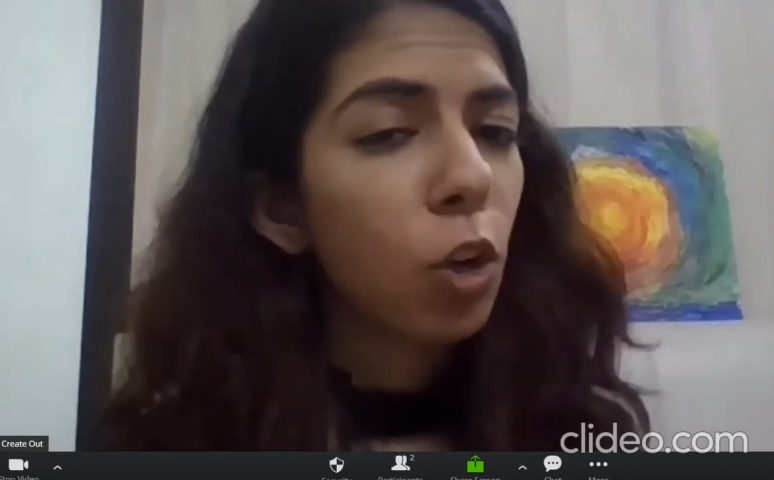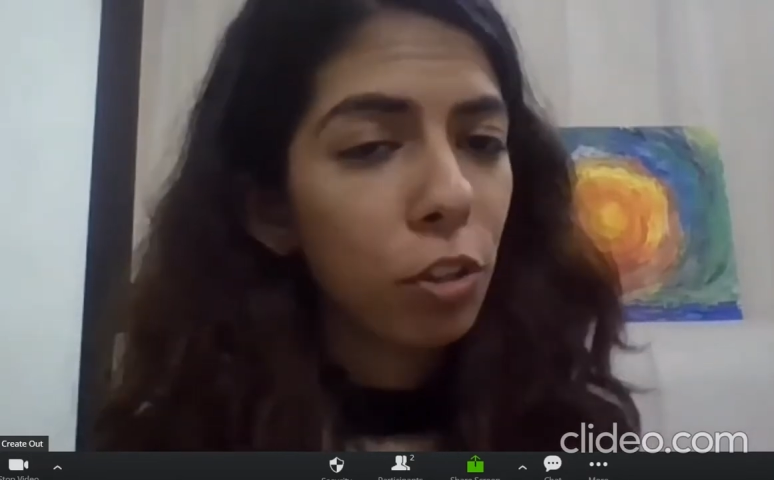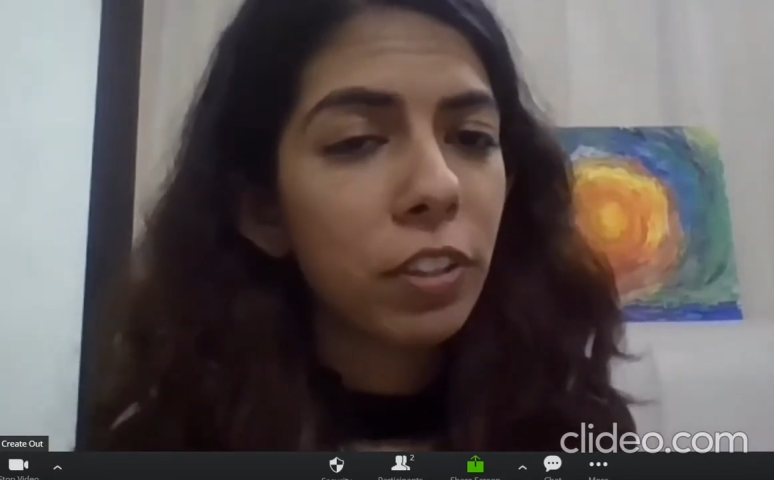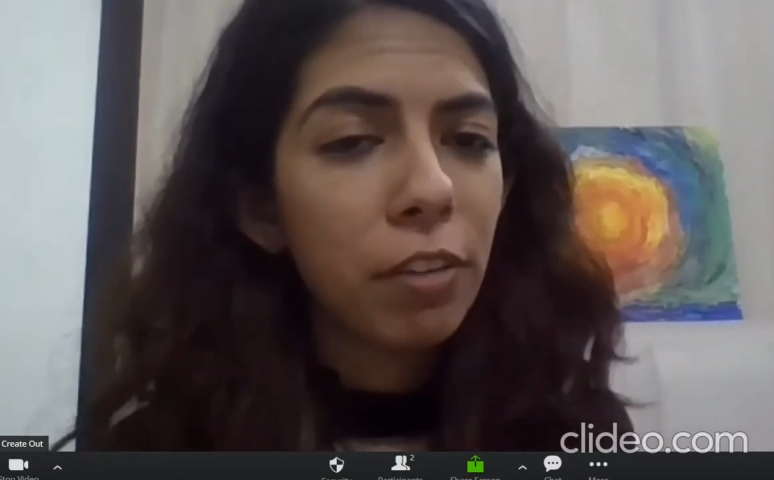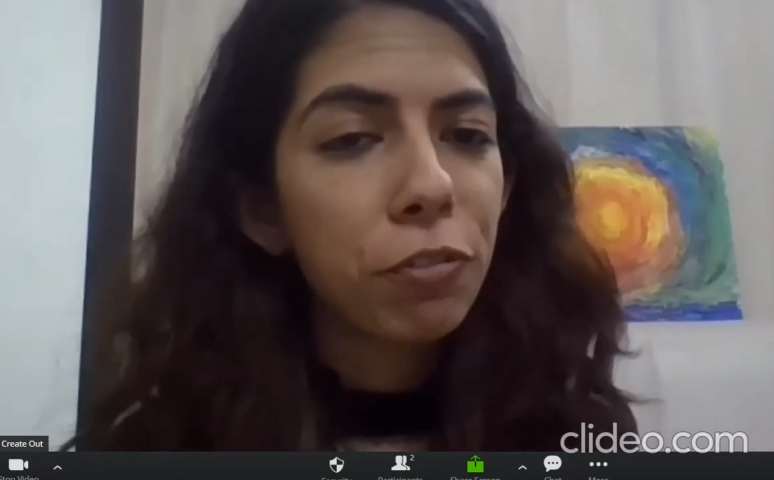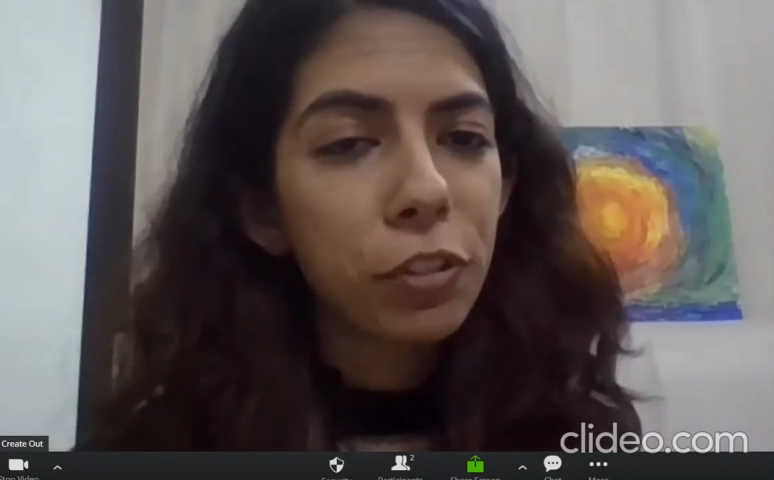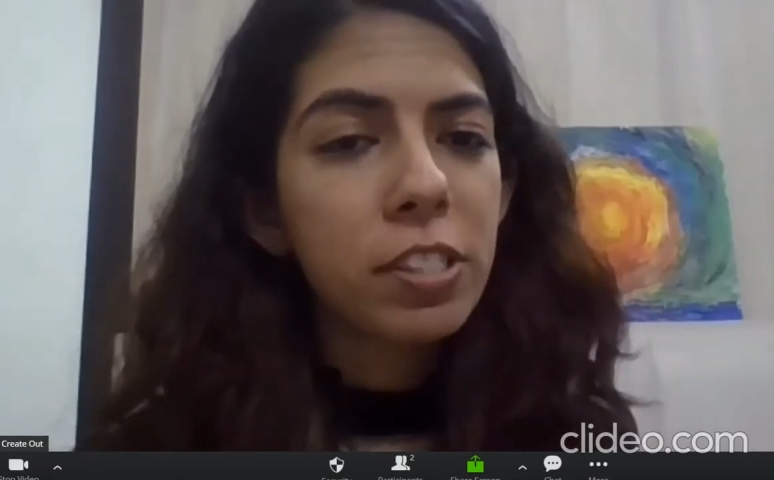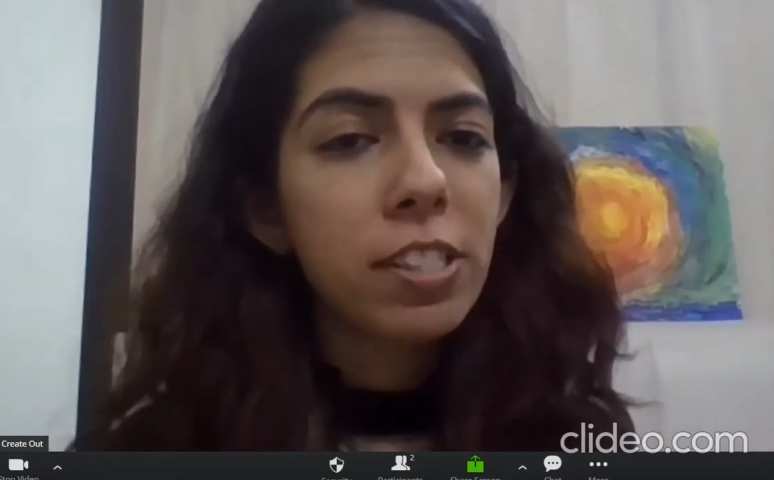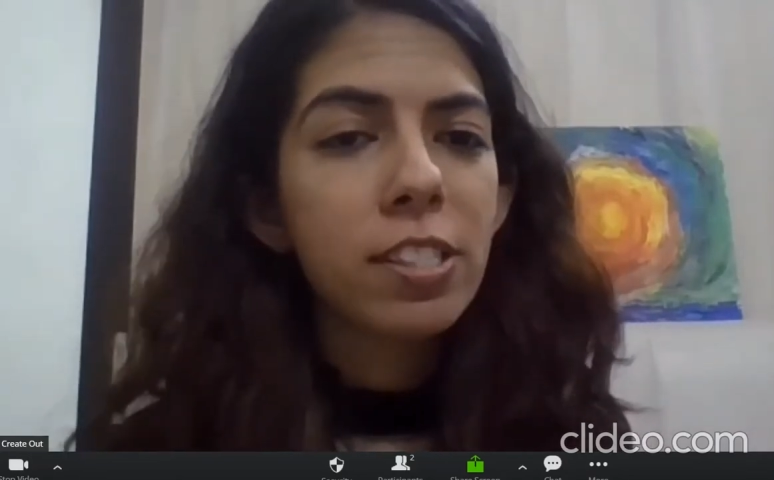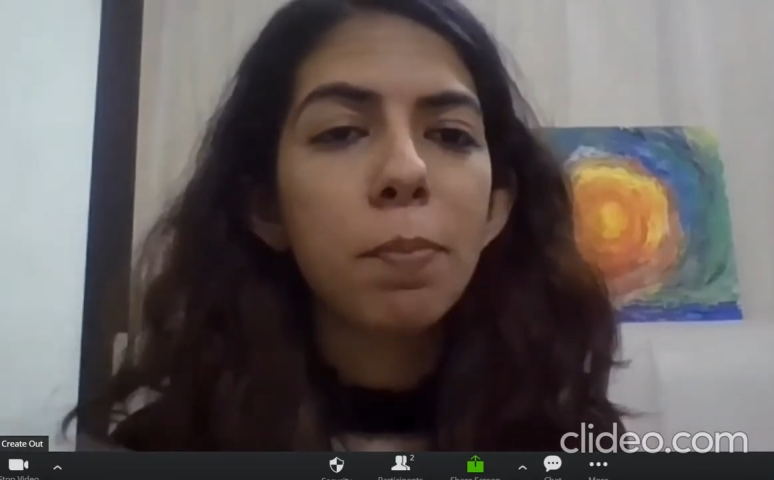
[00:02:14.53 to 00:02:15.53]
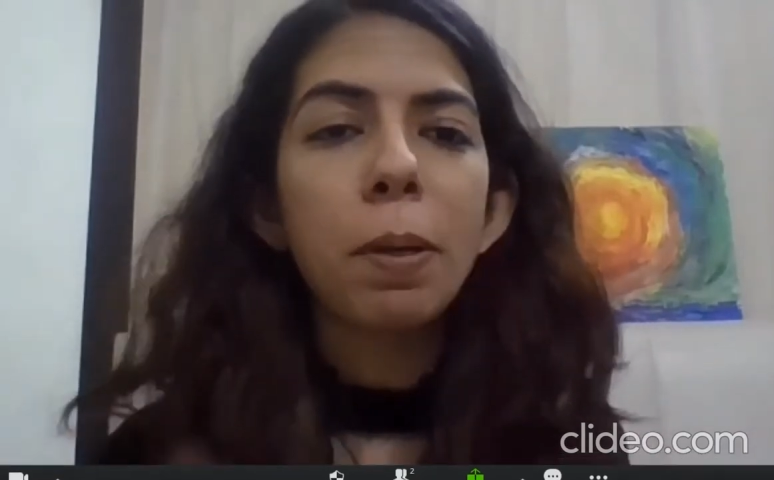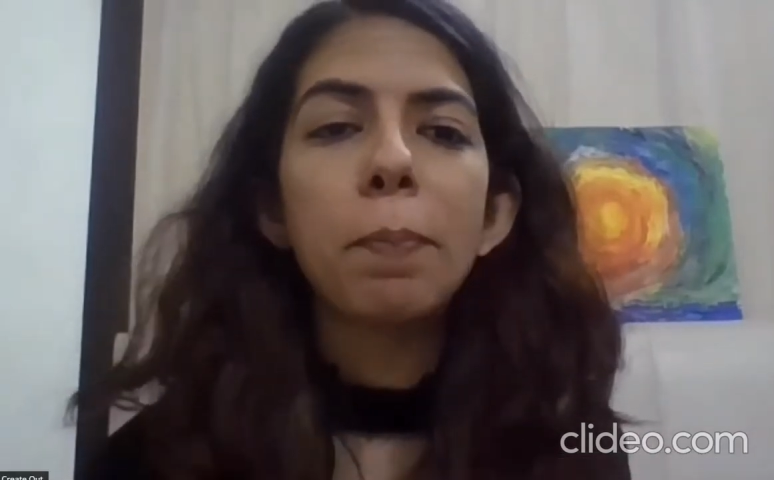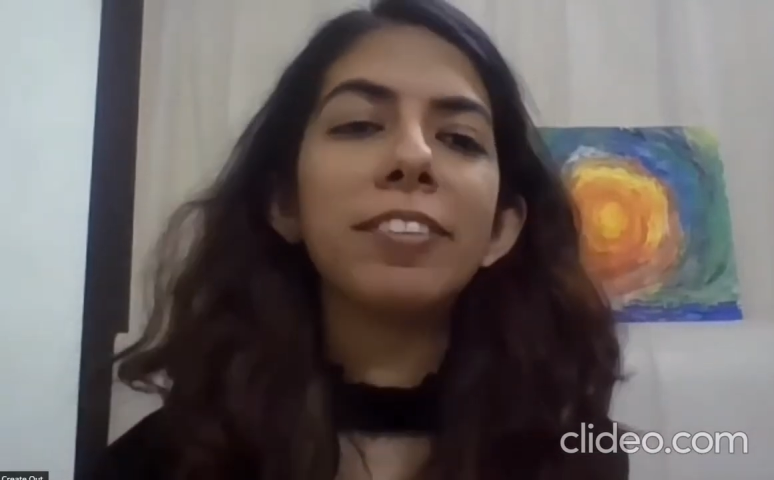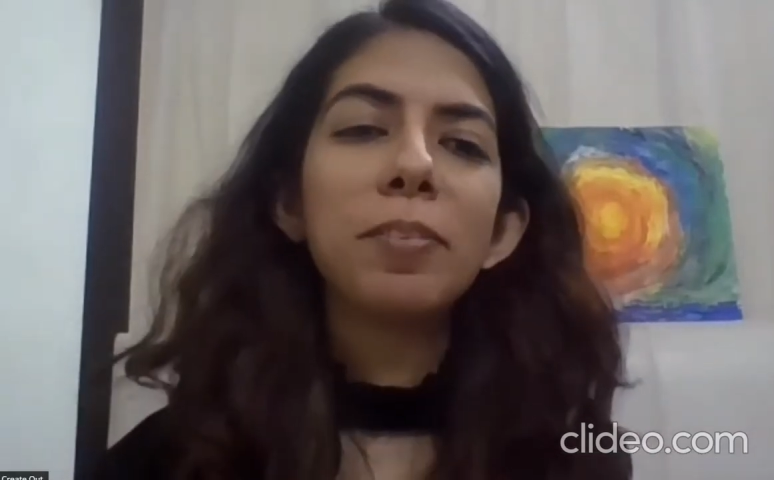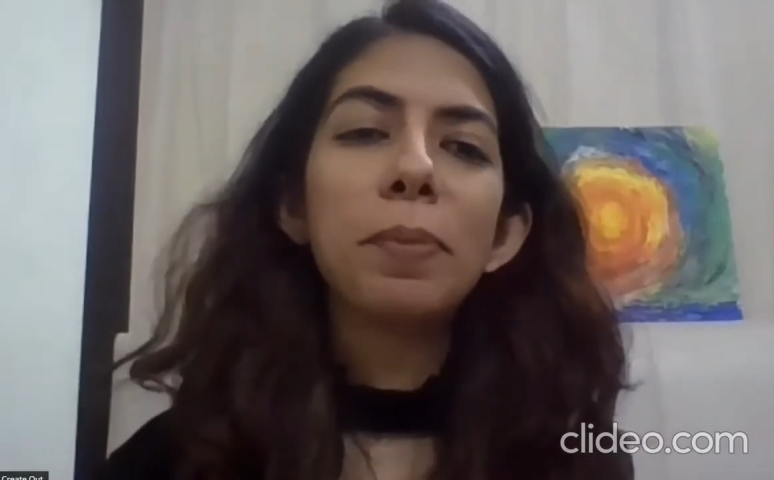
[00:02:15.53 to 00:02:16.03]
lot of the references are my
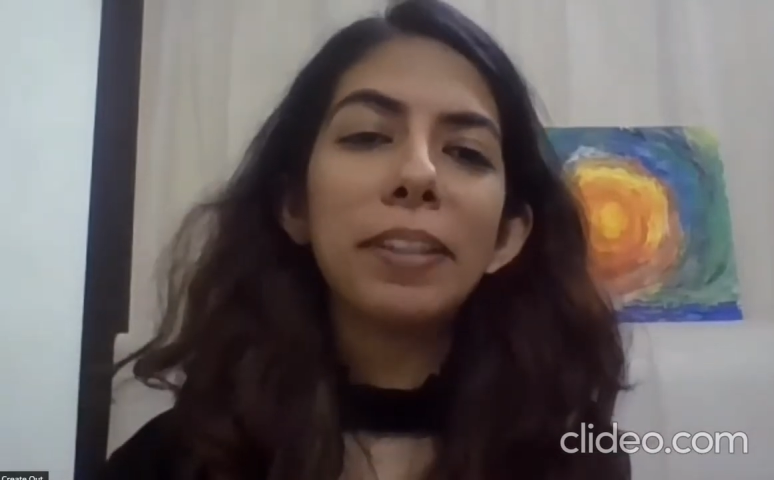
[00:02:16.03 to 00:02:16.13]
brother.